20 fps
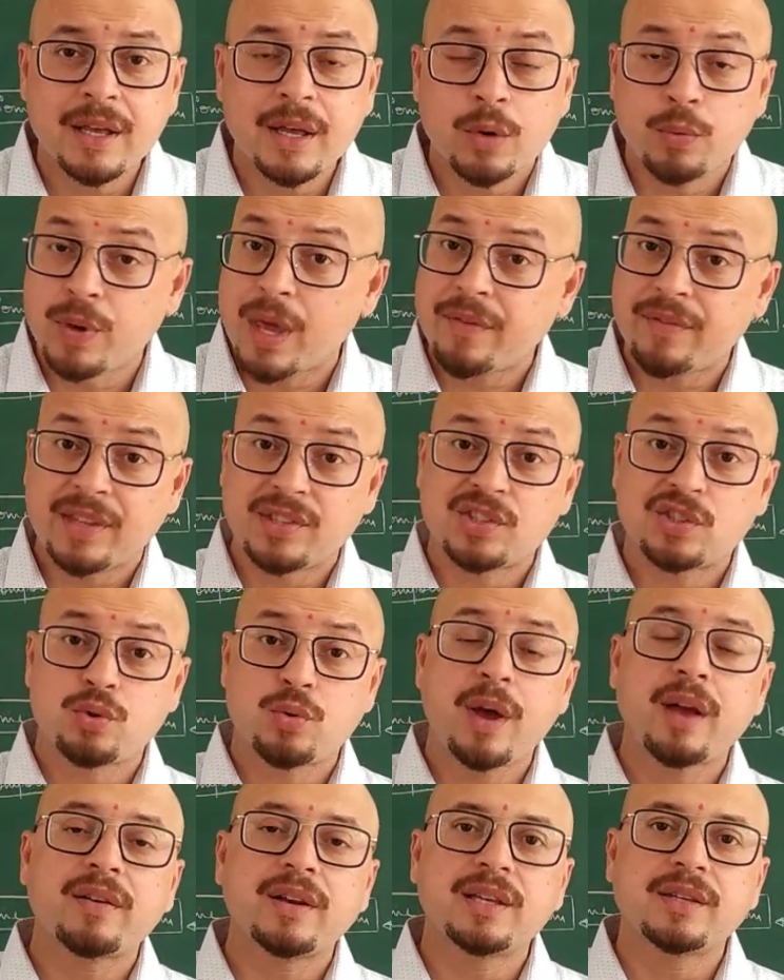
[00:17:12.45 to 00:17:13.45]
we have
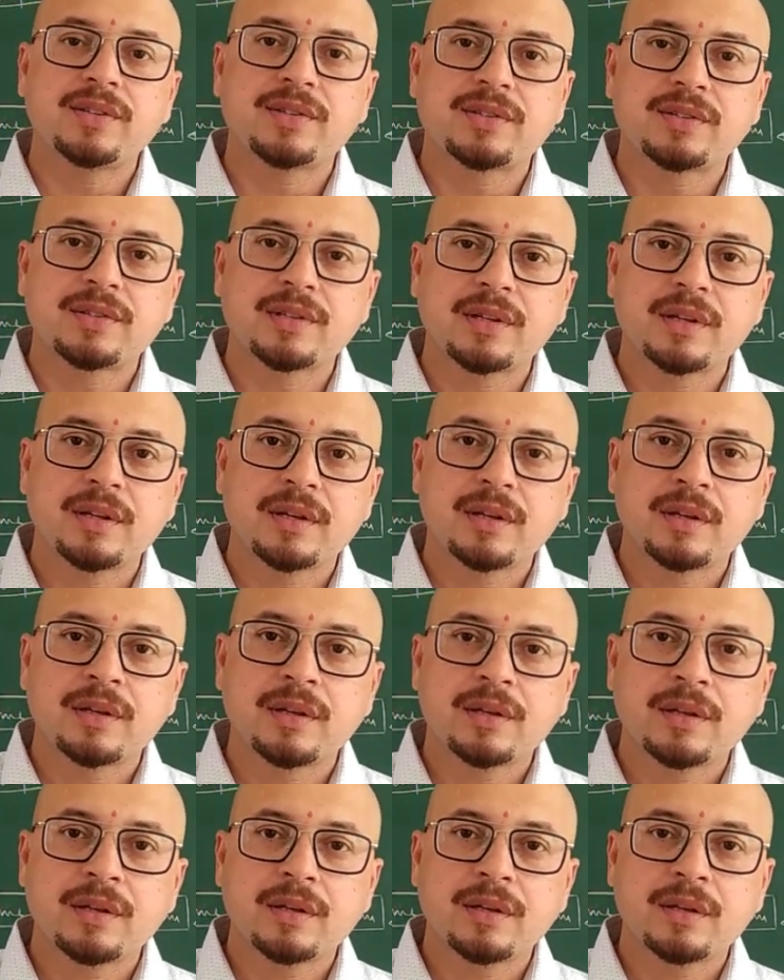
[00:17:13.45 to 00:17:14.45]
estuaries,
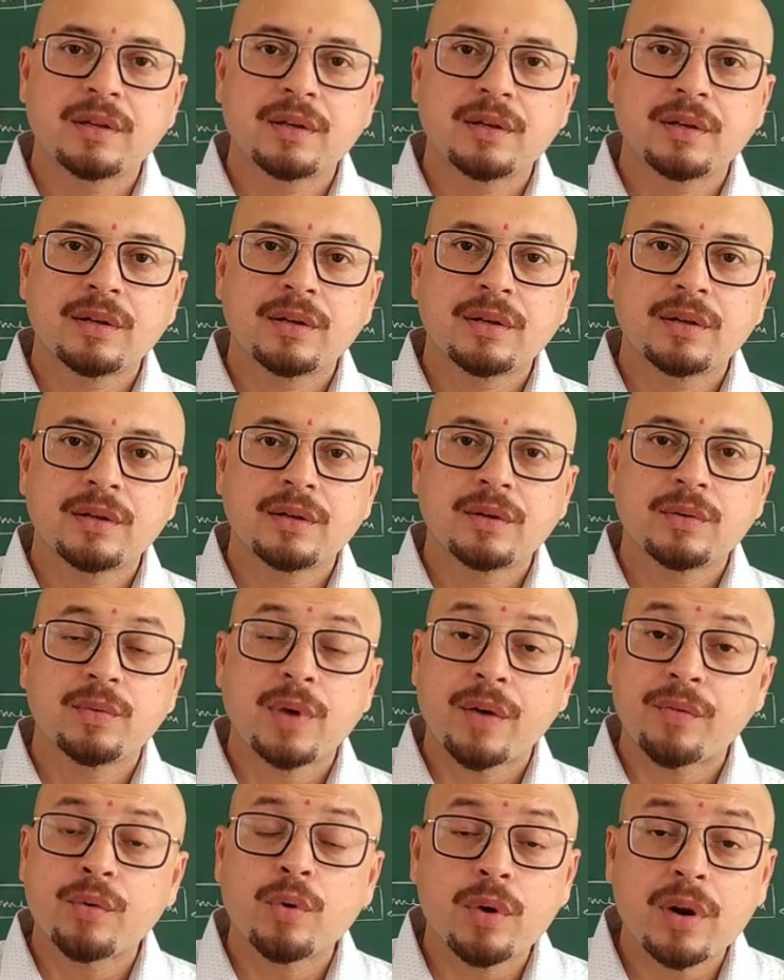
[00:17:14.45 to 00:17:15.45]
we
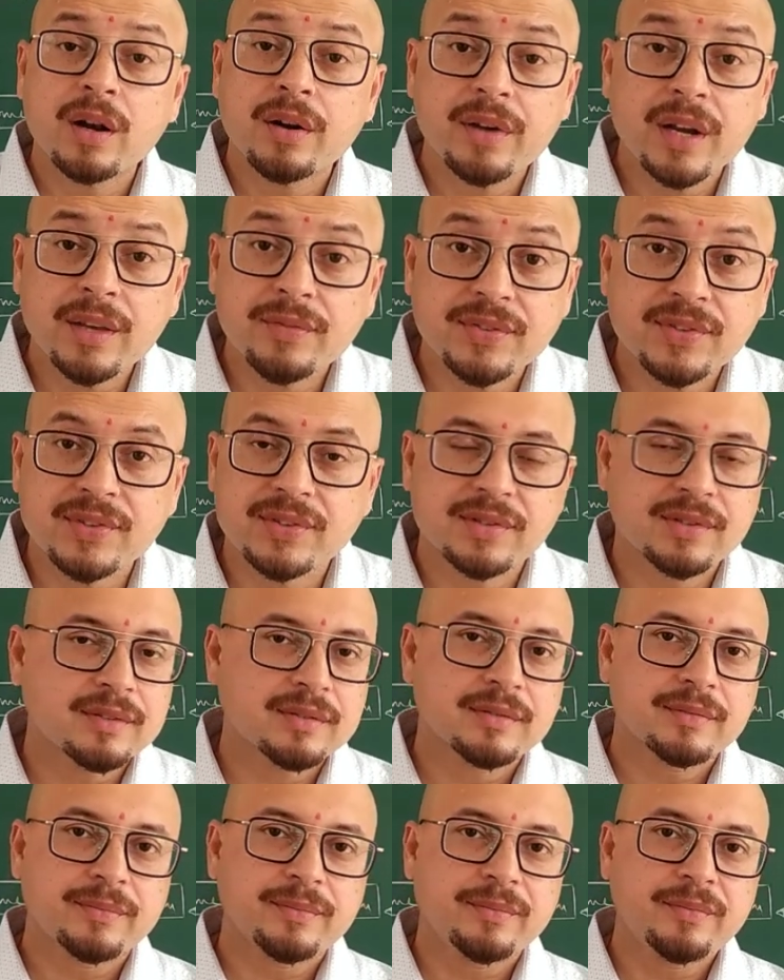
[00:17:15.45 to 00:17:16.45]
have coral
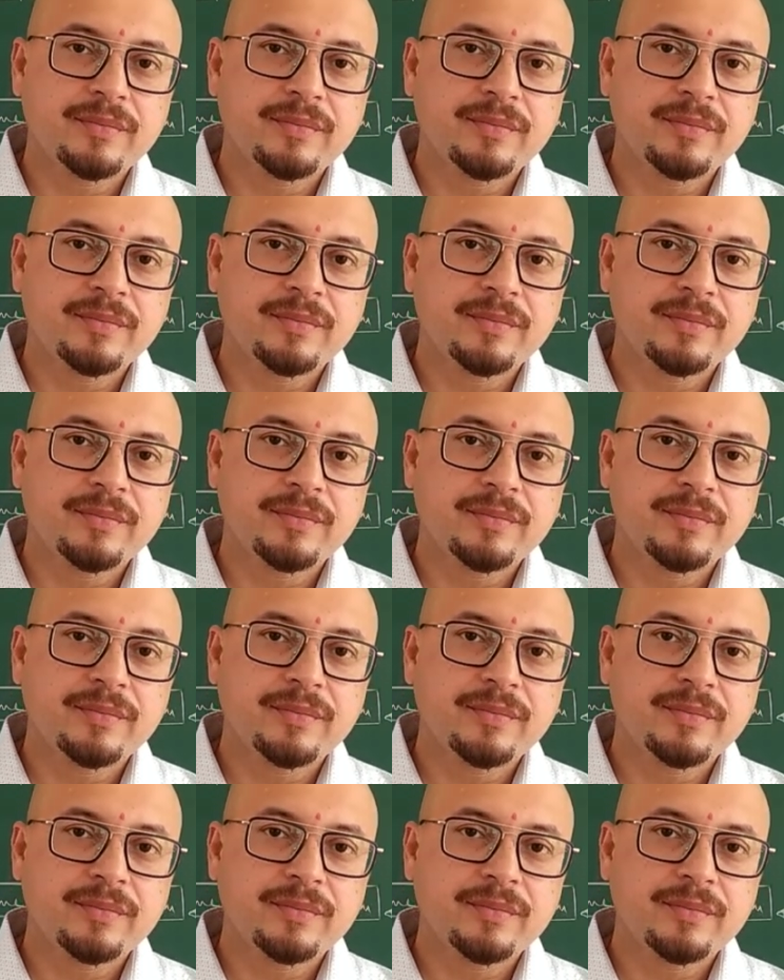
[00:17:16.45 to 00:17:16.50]
reefs.